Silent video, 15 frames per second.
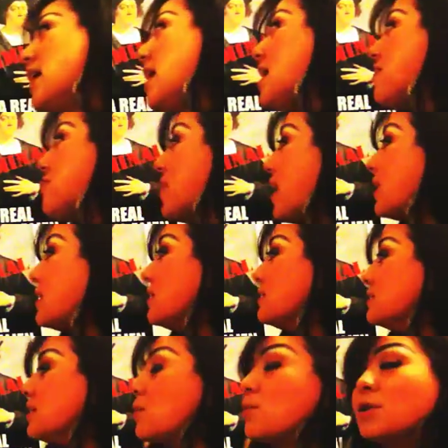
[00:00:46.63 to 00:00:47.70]
And that
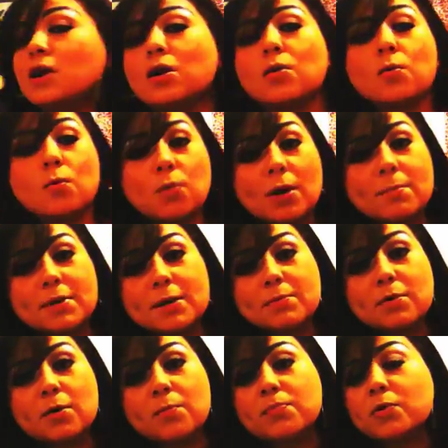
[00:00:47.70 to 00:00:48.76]
is that we are one
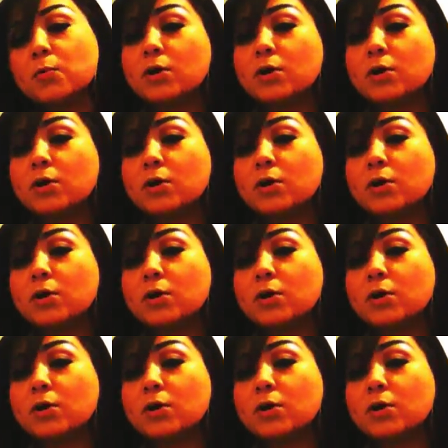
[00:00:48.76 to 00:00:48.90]
people.